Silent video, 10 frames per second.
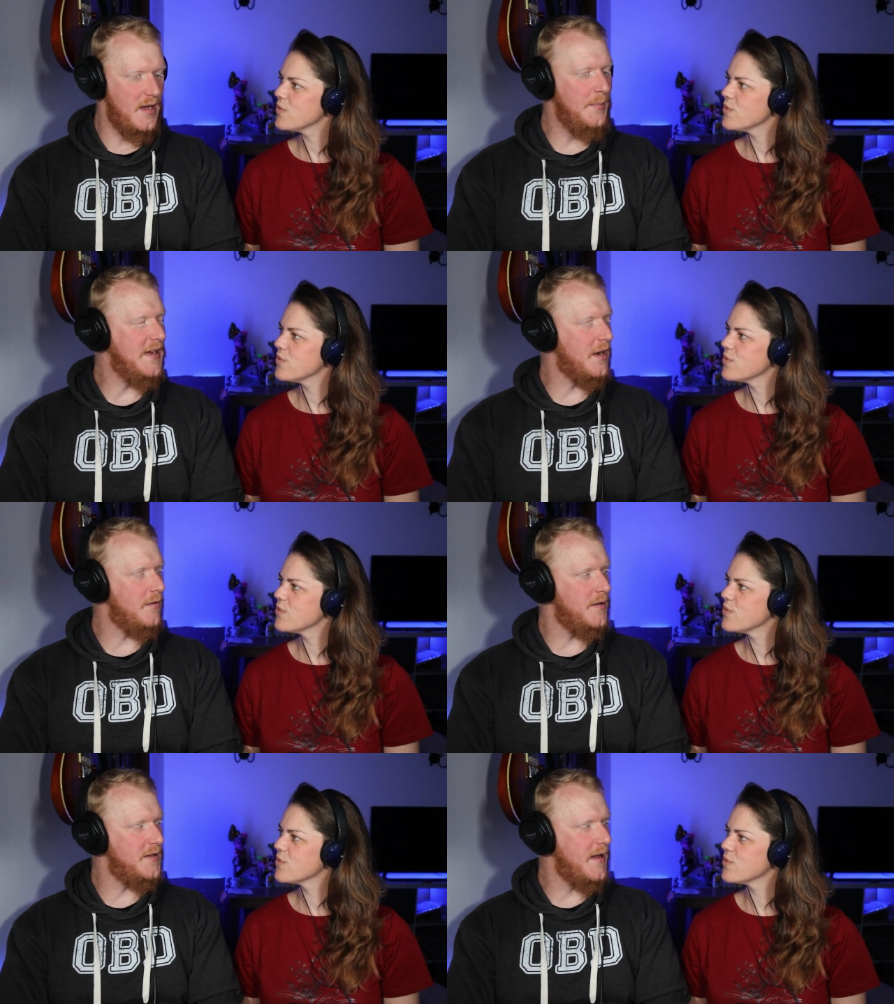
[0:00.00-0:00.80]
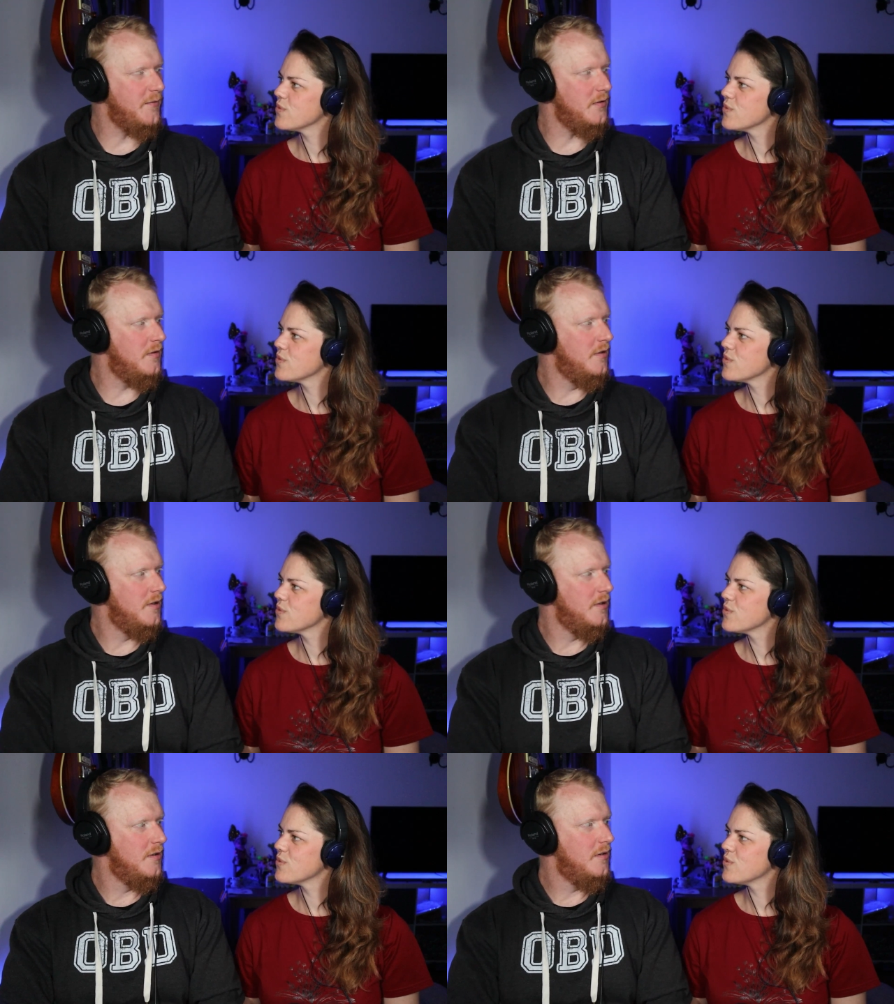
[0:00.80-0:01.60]
Speaker 1: Amigo the Devil
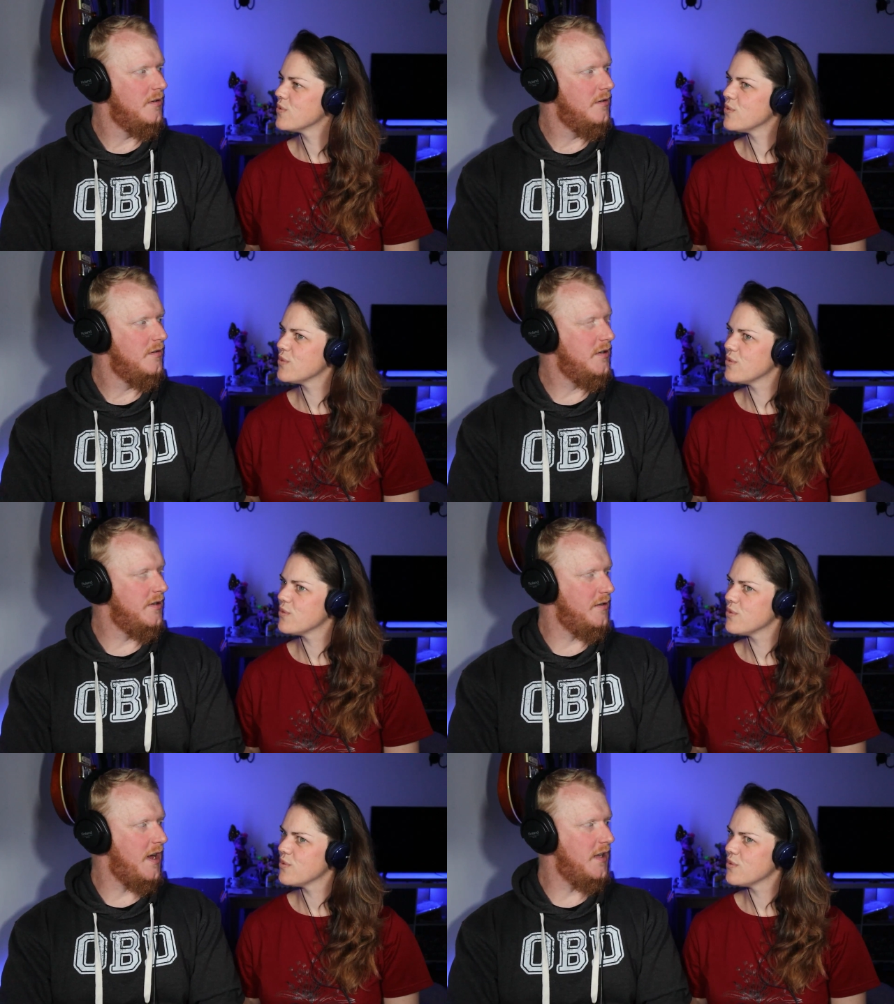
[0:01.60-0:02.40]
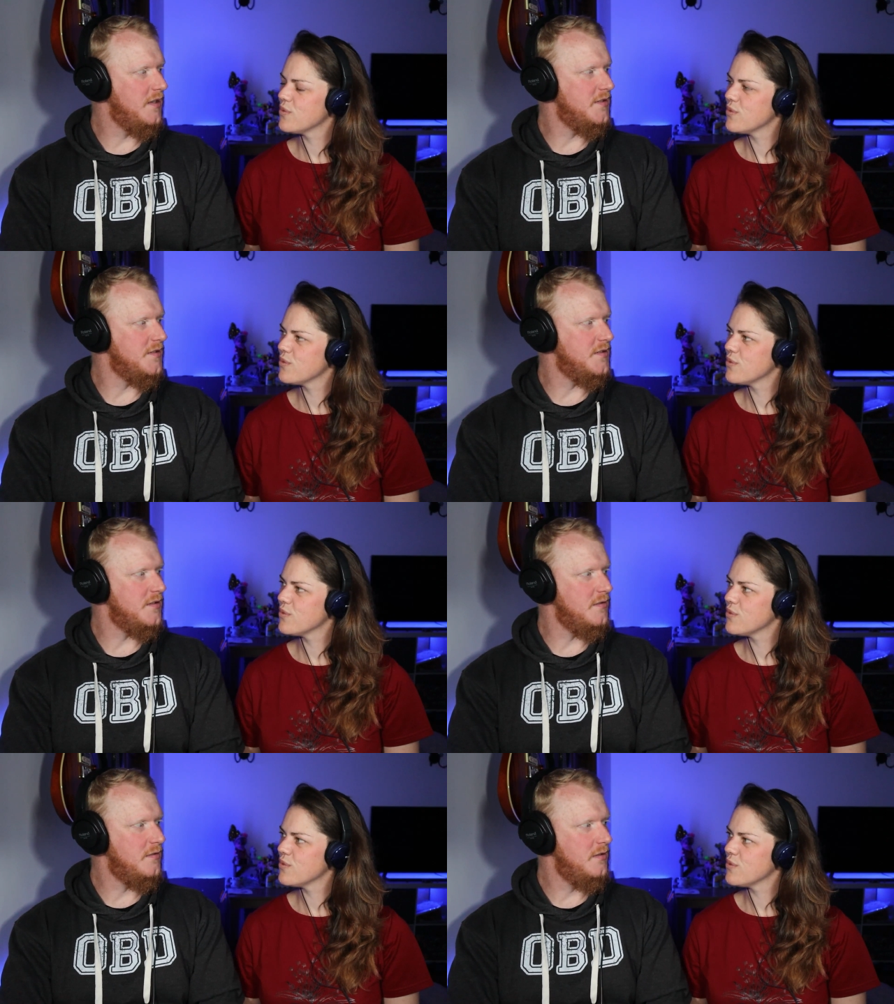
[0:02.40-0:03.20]
you know, that I listen
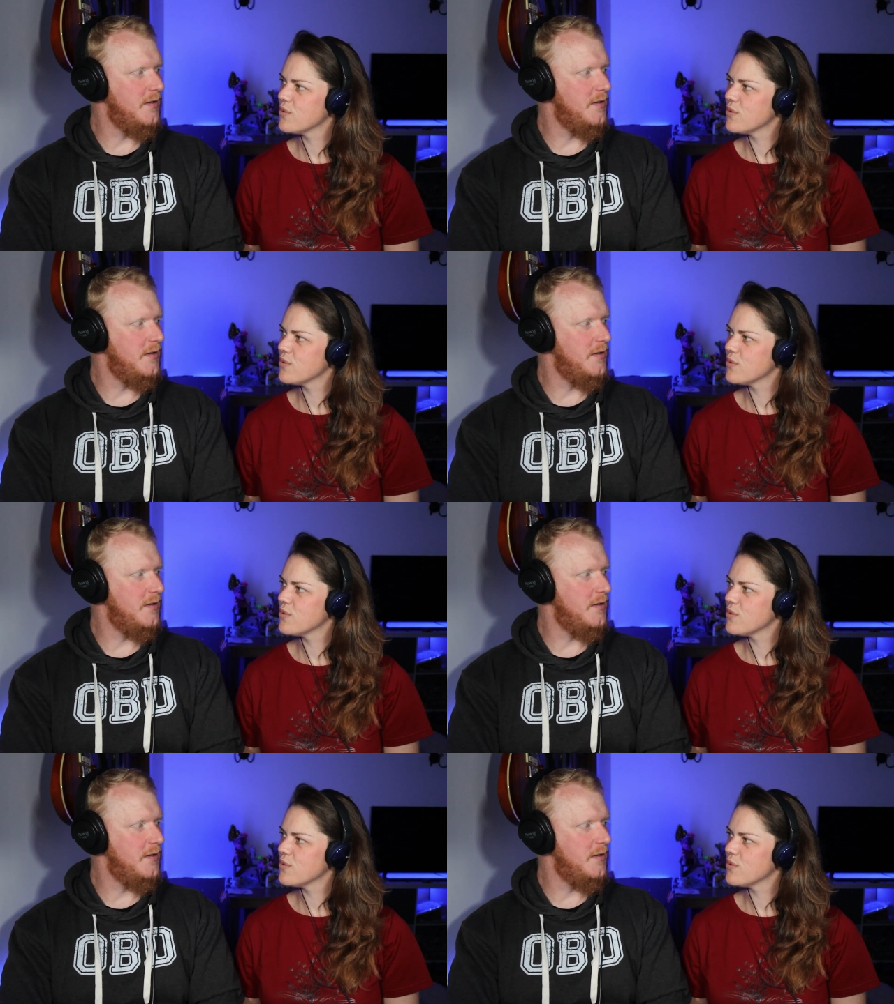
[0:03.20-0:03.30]
to.